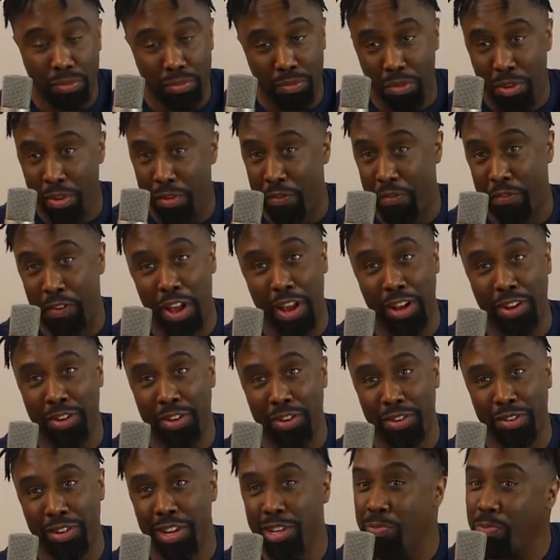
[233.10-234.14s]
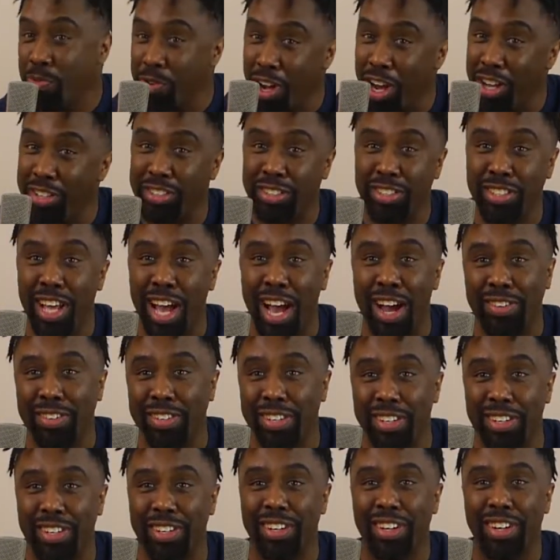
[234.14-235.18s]
inflation. Just because it's out
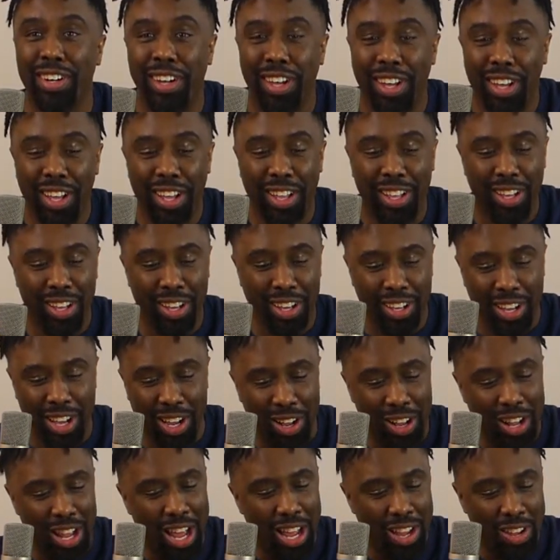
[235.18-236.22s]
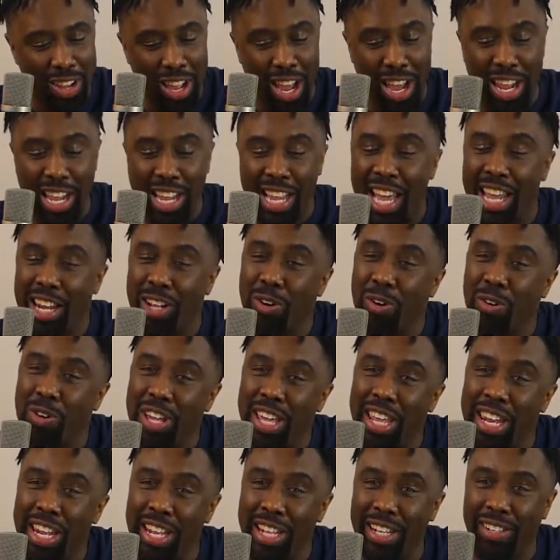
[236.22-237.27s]
there, y'all ain't got to go
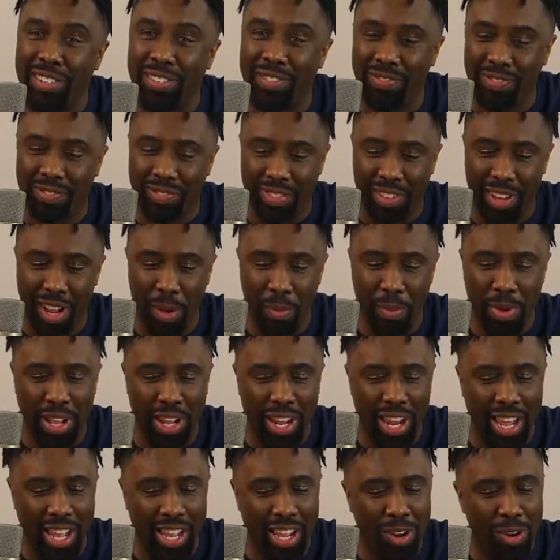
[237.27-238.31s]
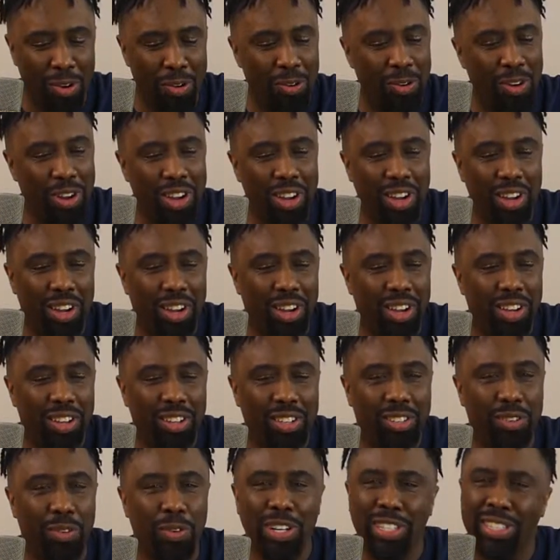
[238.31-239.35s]
get it. I mean, like,
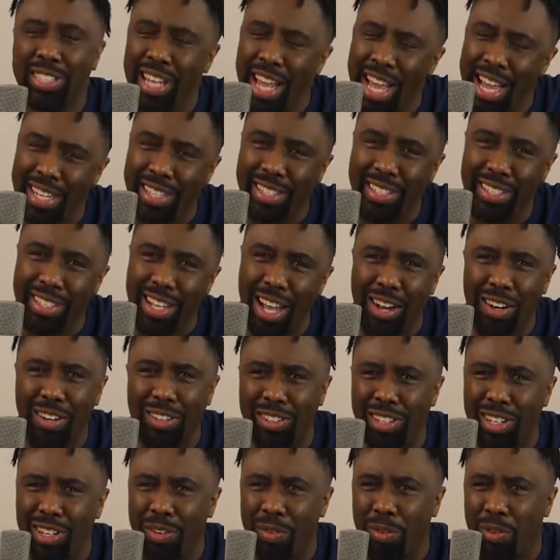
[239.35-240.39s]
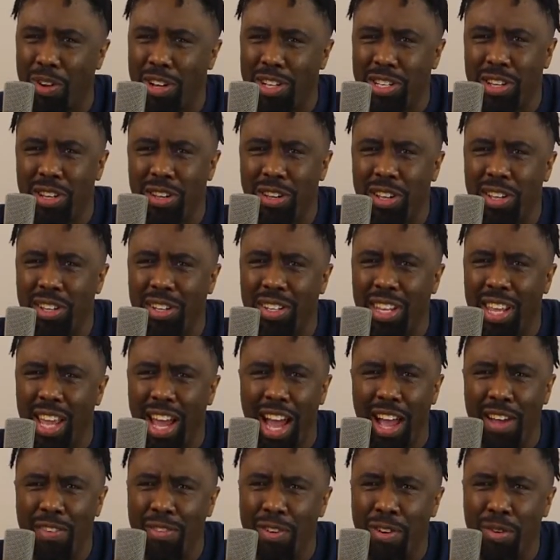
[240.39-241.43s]
so what's next? Y'all gonna increase the
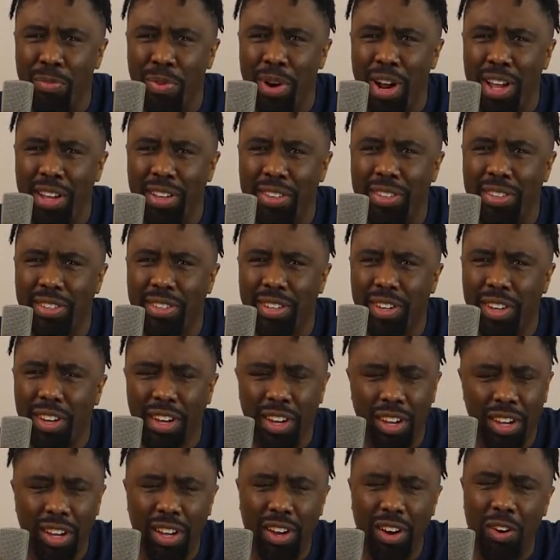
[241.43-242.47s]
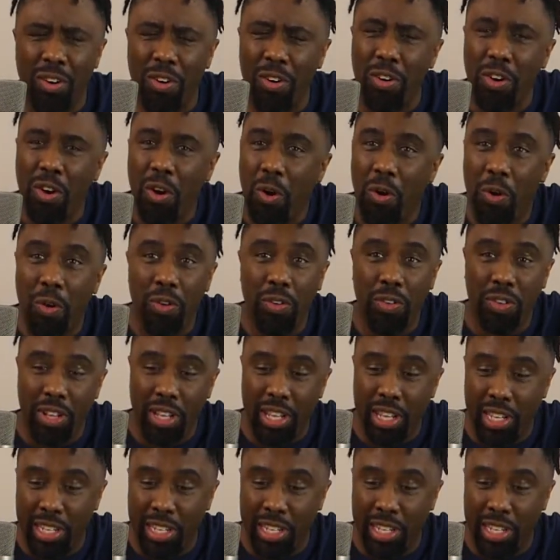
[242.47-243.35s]
iPhone price, or the